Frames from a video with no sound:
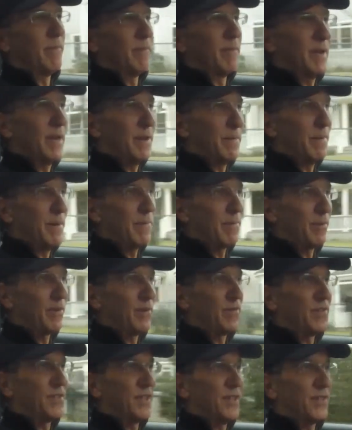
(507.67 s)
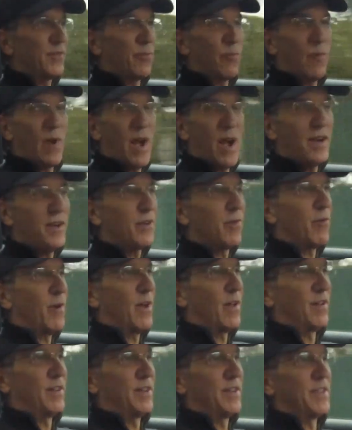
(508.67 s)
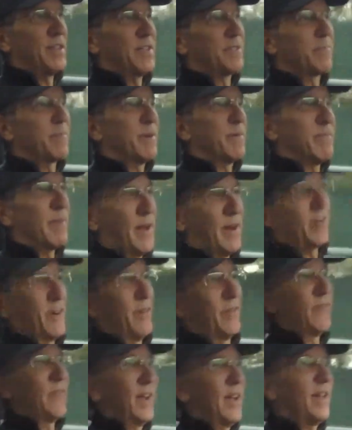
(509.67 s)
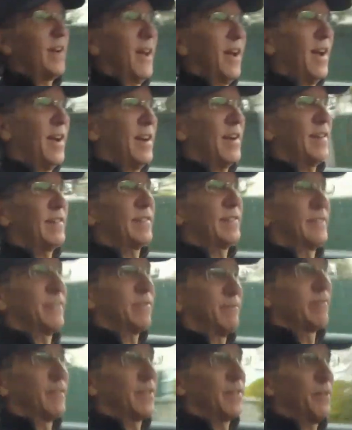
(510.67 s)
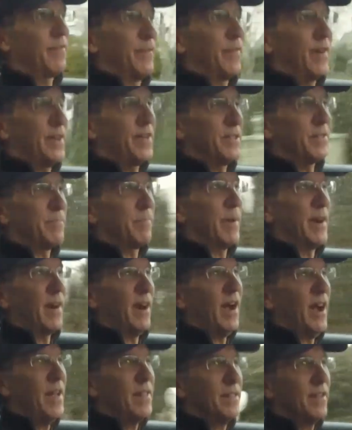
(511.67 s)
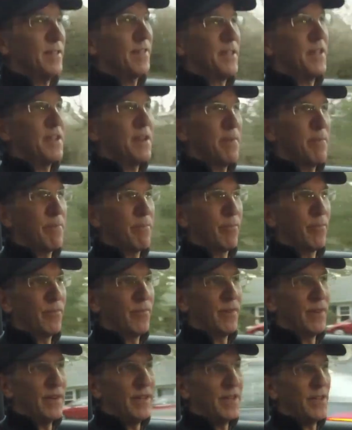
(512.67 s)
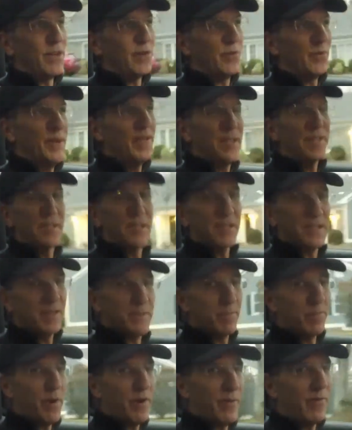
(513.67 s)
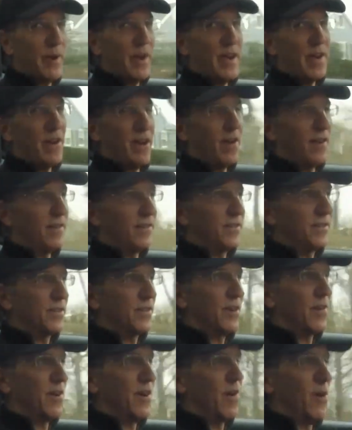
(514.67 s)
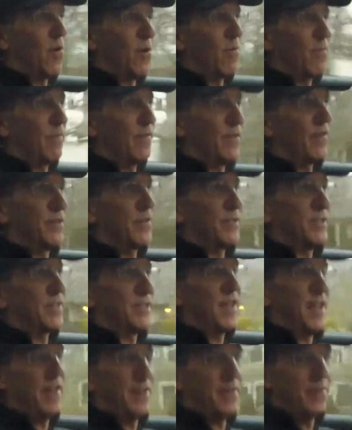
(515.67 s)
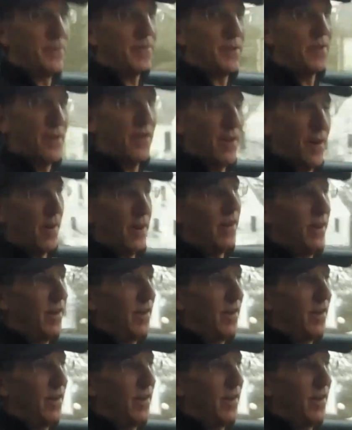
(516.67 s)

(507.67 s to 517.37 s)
many people have said the ride quality has been better, and I really find it's better. I thought they increased the spring rate on this car over the standard car.